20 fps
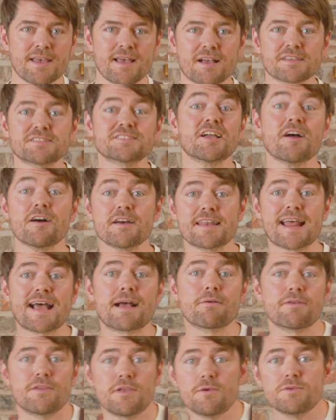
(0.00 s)
I started
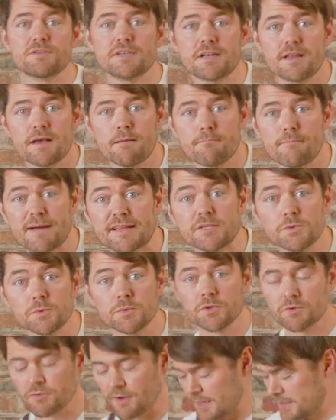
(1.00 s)
out using a
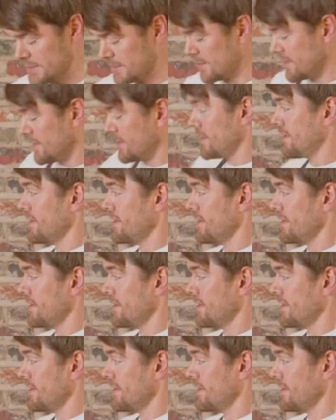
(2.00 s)
manual grinder,